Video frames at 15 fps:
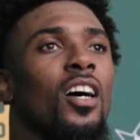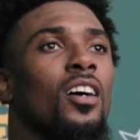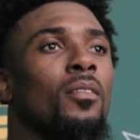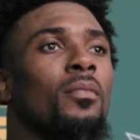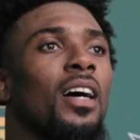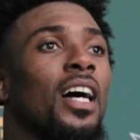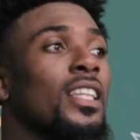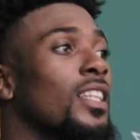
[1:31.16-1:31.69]

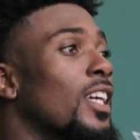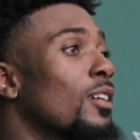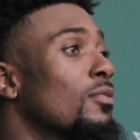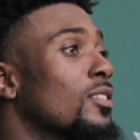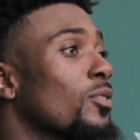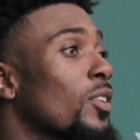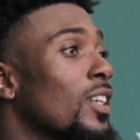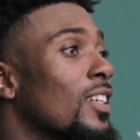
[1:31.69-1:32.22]
um, I think it
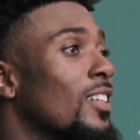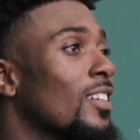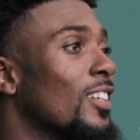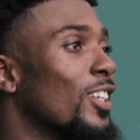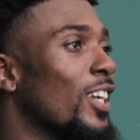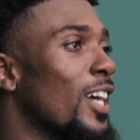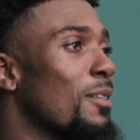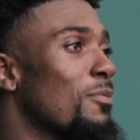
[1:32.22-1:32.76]
was really
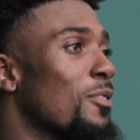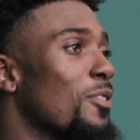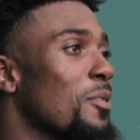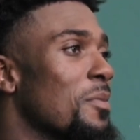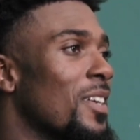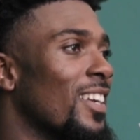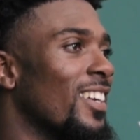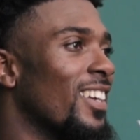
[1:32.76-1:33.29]
helpful for
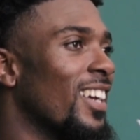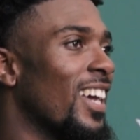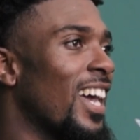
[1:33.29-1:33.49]
me.